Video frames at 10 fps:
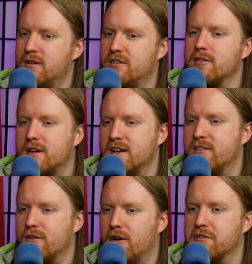Because your
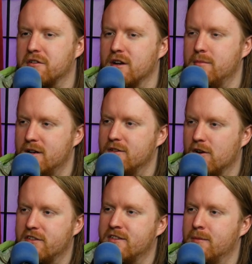kids are also going to be
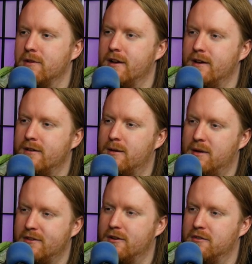adults someday and
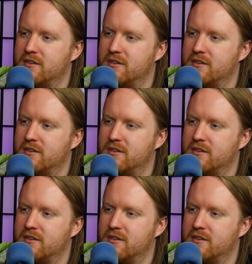make their own